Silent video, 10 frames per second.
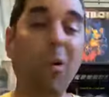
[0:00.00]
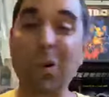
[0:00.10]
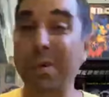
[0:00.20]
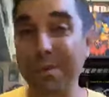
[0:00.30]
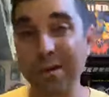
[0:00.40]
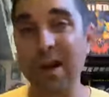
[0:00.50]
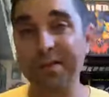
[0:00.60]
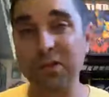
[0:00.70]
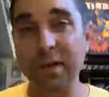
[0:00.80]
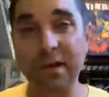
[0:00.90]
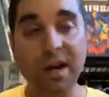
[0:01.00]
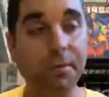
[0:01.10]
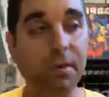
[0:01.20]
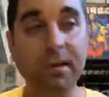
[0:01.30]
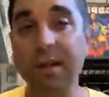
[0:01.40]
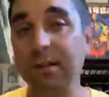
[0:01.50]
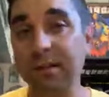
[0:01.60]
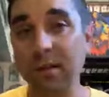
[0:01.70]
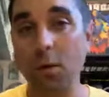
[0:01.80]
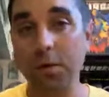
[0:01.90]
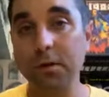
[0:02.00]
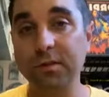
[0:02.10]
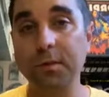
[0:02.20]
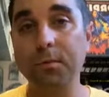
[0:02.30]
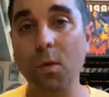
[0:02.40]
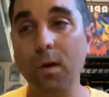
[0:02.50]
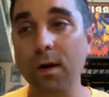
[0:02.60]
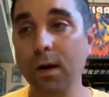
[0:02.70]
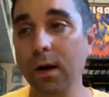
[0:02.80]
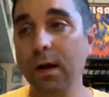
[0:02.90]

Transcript: or maybe I'll have to wait a couple of days as I order some more,